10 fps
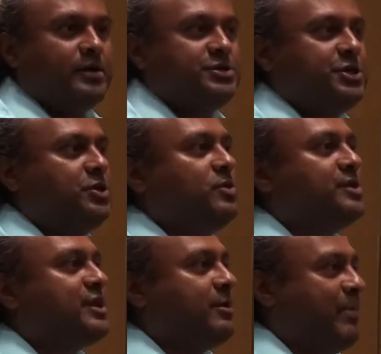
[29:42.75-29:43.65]
to
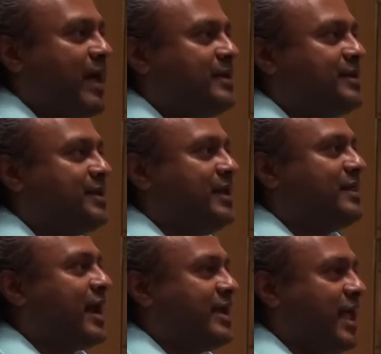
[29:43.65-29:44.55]
use the dependency
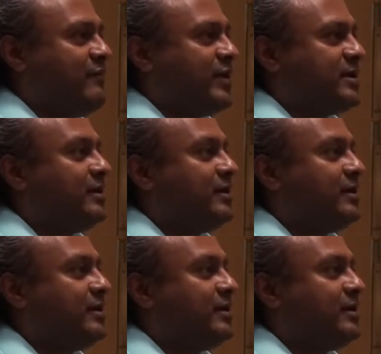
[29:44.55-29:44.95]
that I gave it.